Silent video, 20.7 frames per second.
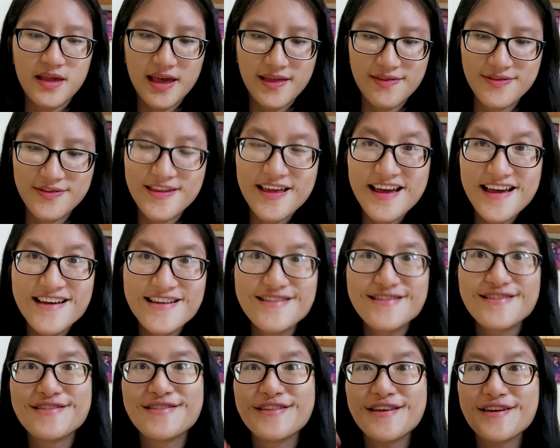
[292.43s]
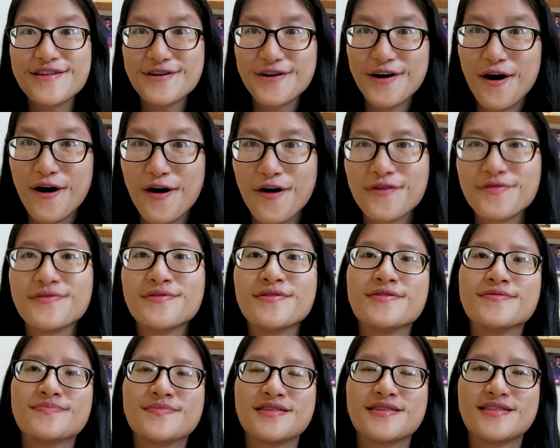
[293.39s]
And then later on,
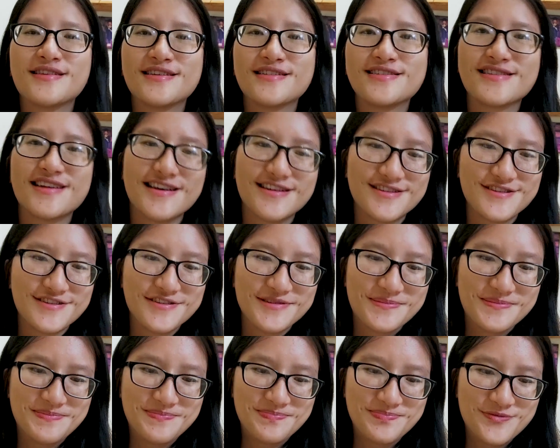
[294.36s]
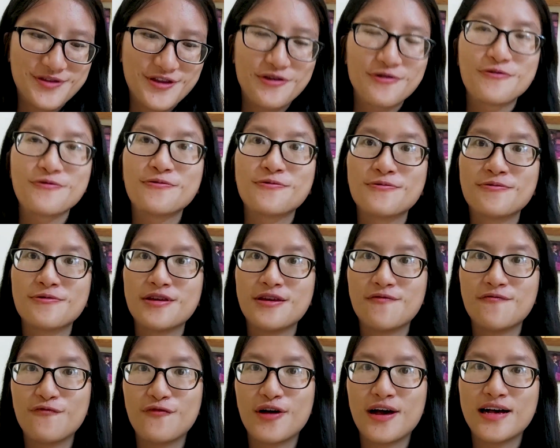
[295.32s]
he decided to
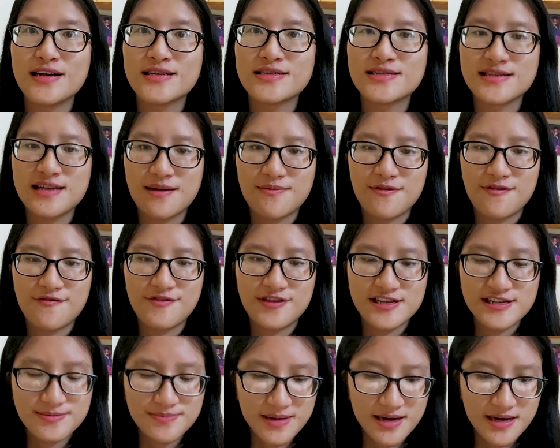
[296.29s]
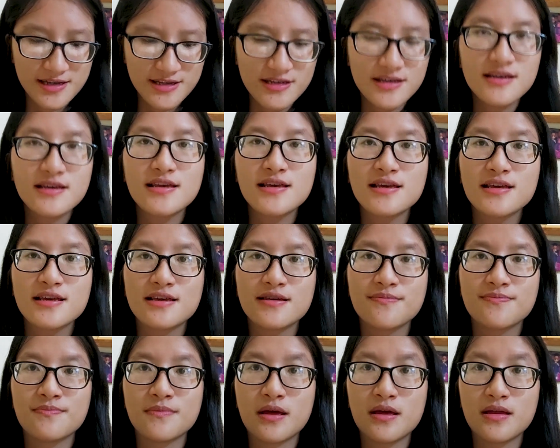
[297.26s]
invest some of this money
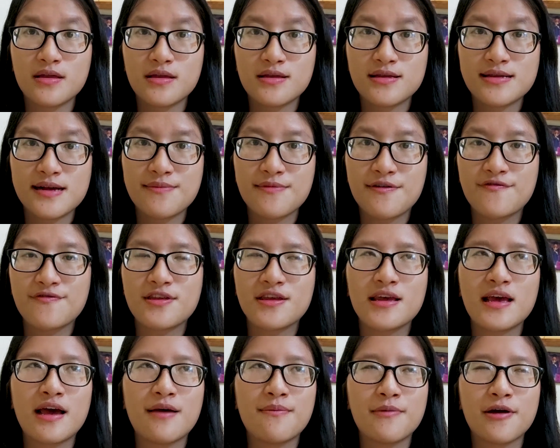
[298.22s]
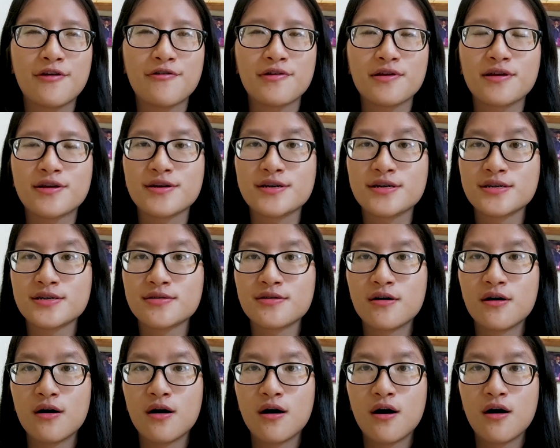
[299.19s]
in some of the America
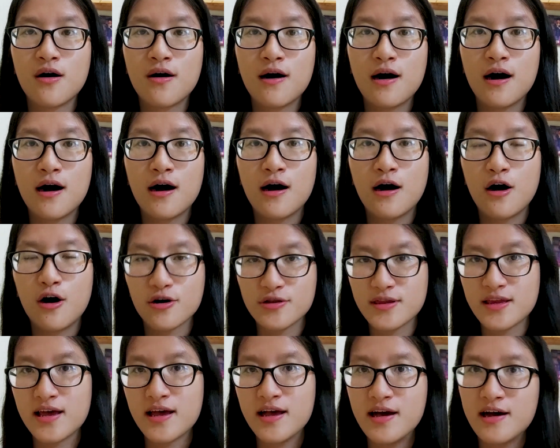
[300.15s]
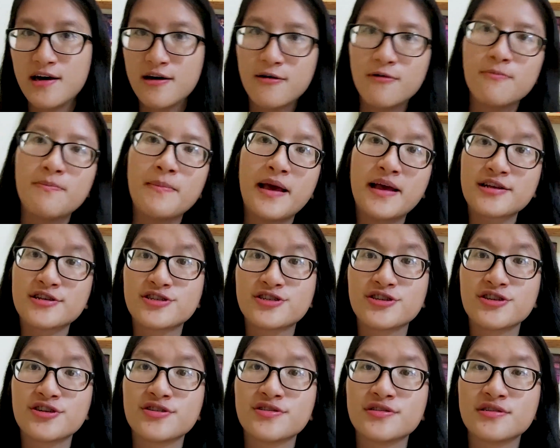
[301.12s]
Uh, hotel,
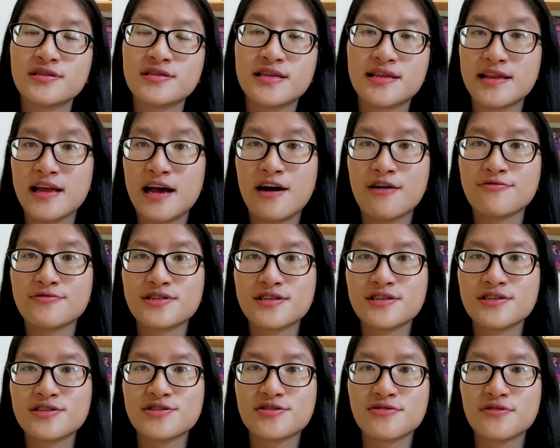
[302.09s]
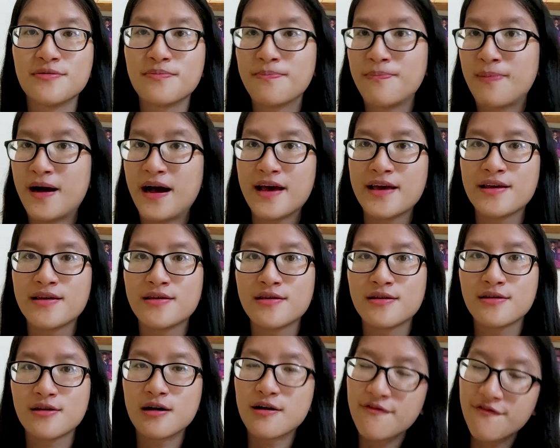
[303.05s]
mansions and houses. So he buy
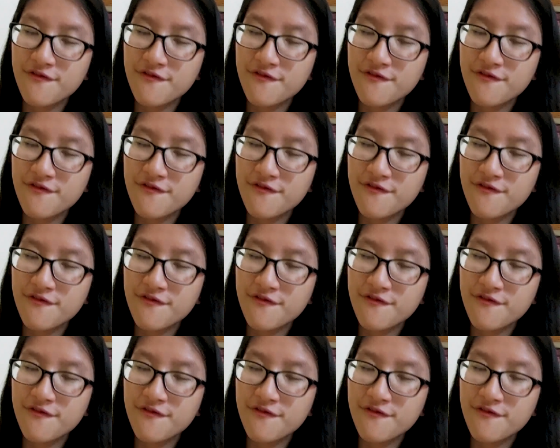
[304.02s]
a